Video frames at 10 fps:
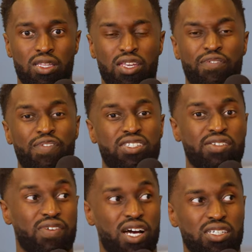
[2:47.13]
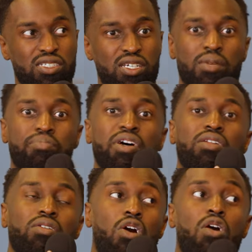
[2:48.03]
defensive-wise,
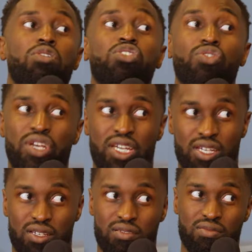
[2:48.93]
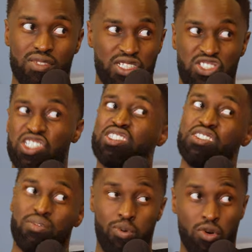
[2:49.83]
but altering is just
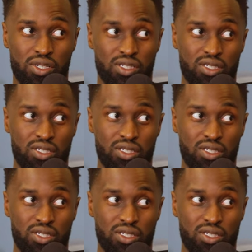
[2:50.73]
as important.